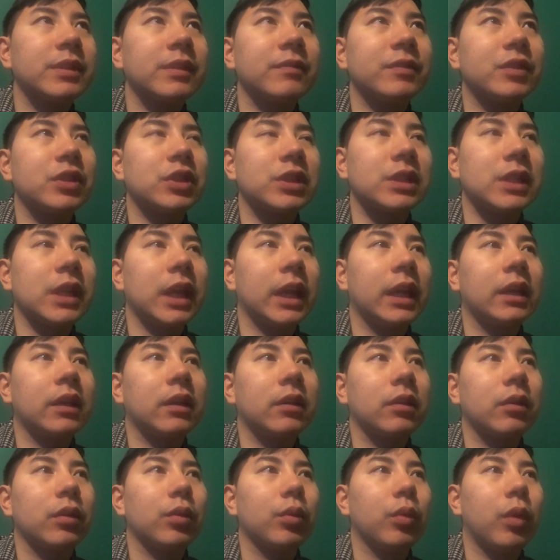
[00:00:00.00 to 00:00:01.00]
of just like
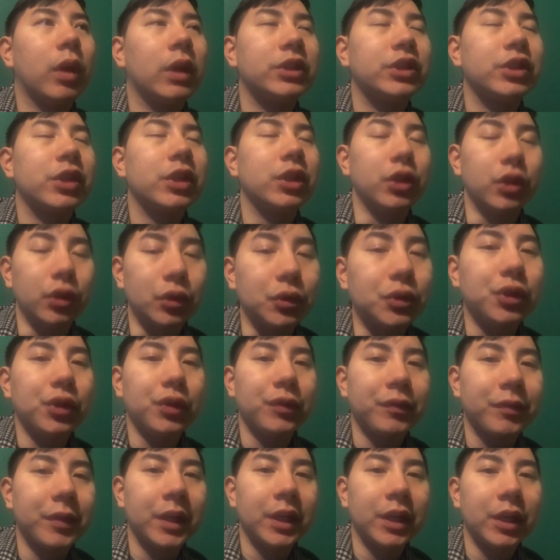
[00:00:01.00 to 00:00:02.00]
watching YouTube
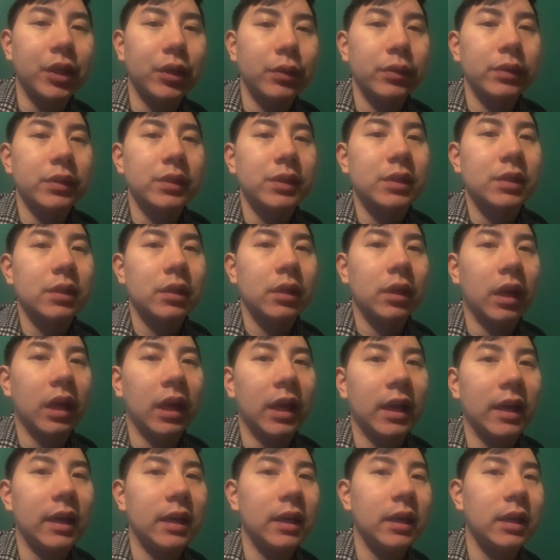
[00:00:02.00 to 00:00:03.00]
videos,
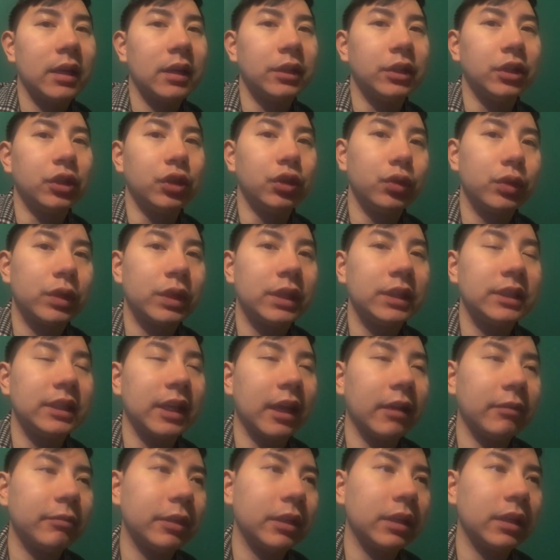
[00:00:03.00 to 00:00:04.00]
you can
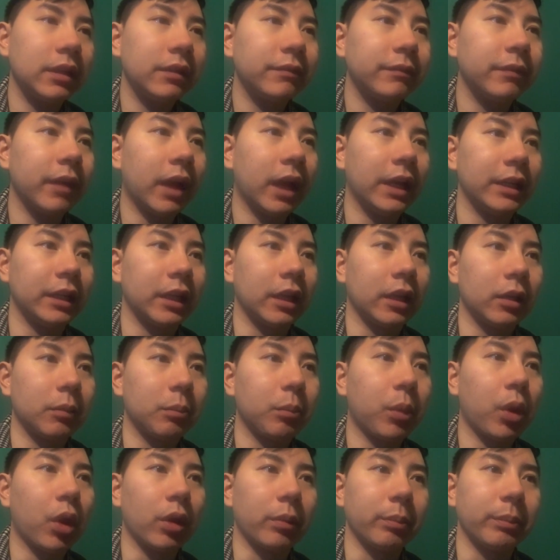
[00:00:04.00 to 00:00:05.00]
definitely find an
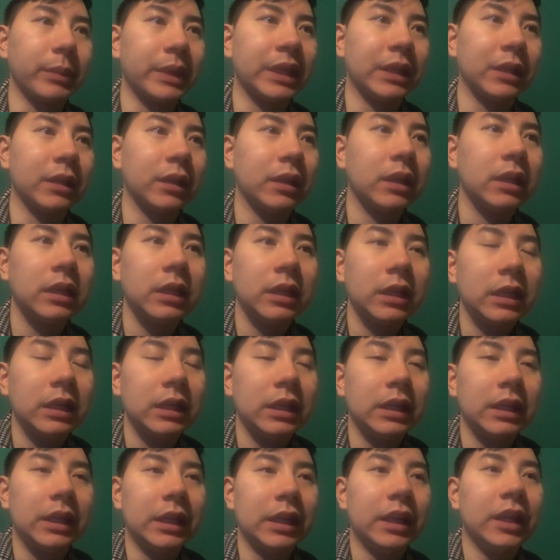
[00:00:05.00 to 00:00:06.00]
apartment
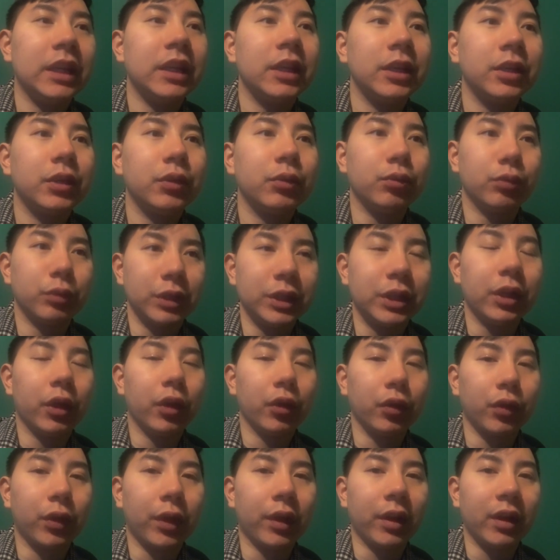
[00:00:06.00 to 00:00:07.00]
in
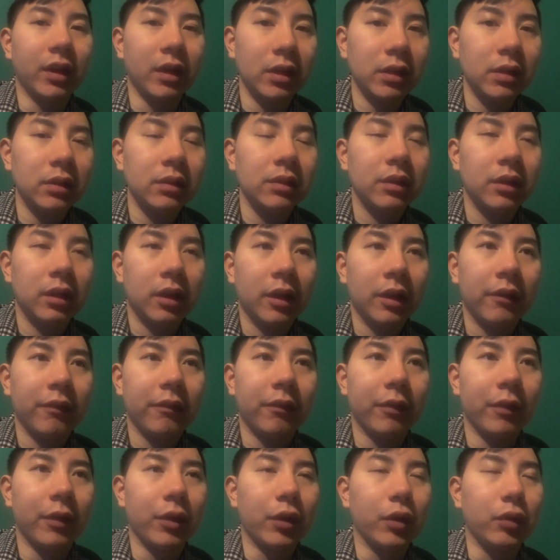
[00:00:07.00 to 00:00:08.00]
Rio there
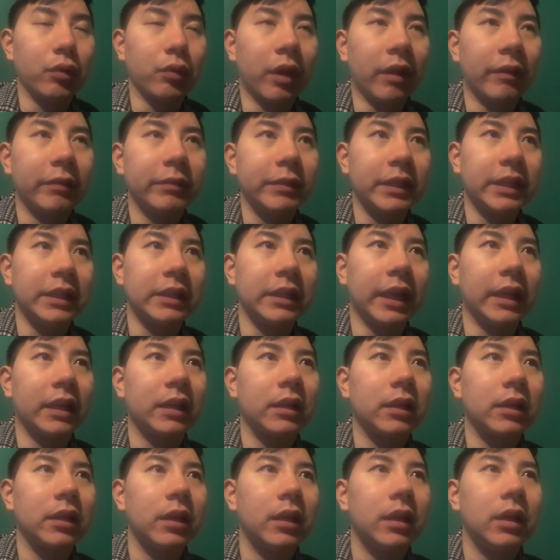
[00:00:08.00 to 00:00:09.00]
for roughly
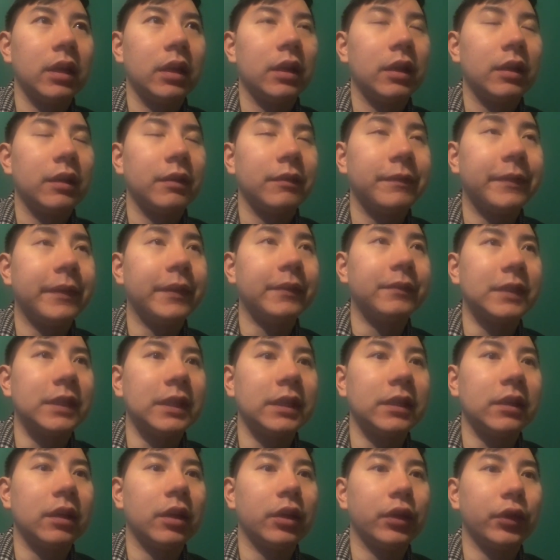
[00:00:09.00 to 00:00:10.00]
like
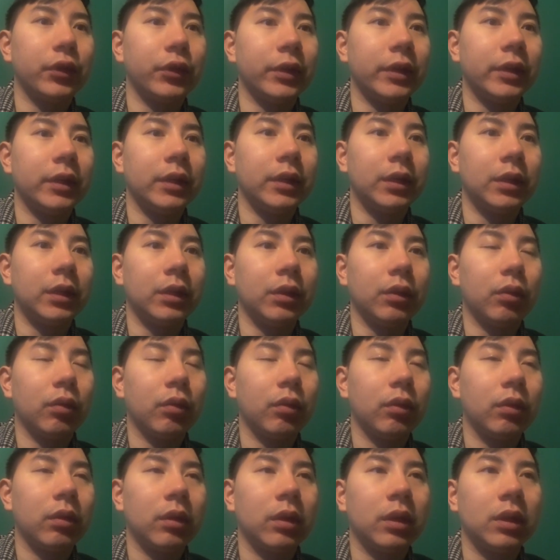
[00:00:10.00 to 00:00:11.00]
1,500
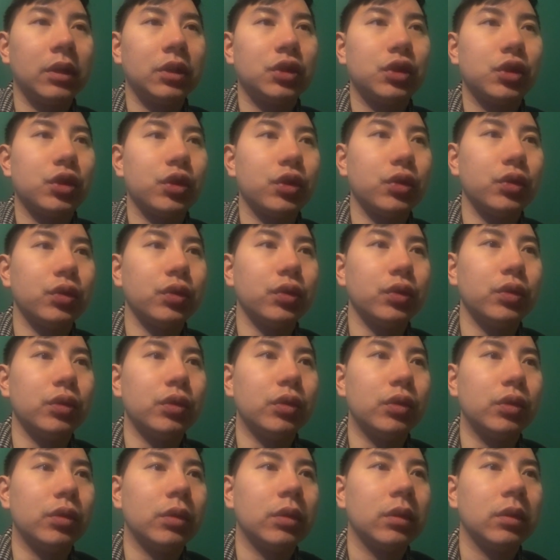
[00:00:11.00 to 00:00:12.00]

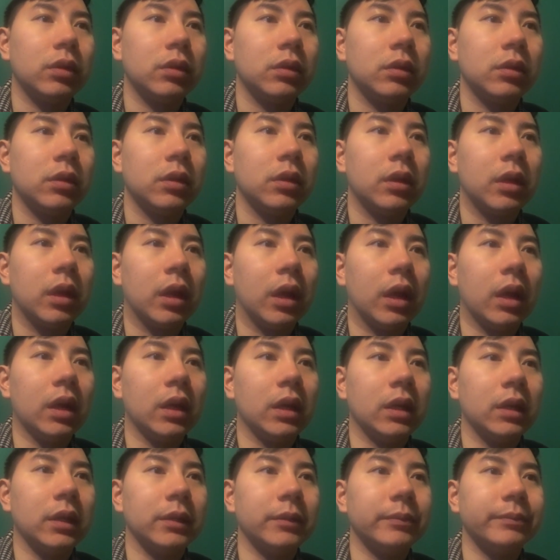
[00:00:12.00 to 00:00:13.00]
to
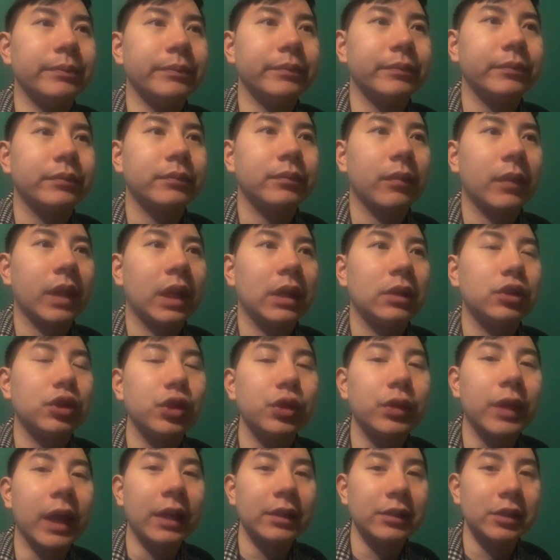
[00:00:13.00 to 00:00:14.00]

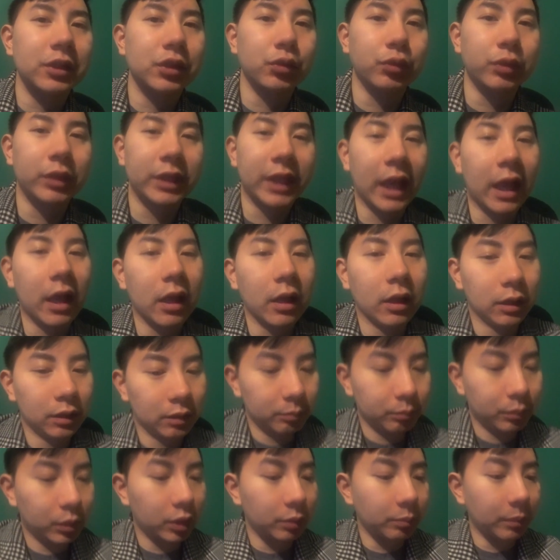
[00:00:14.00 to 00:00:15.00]
2,000 real
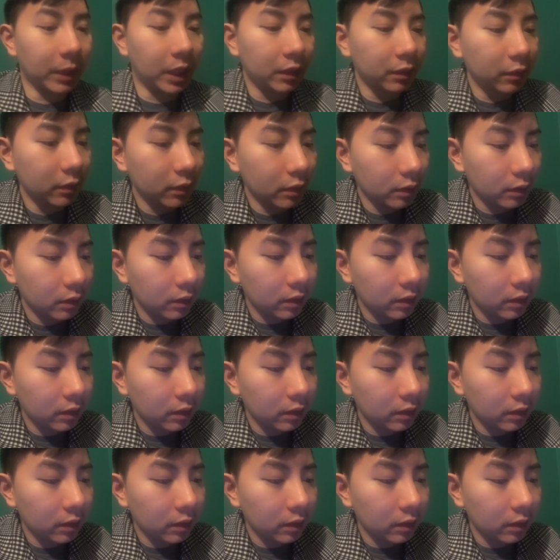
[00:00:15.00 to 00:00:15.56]
per month.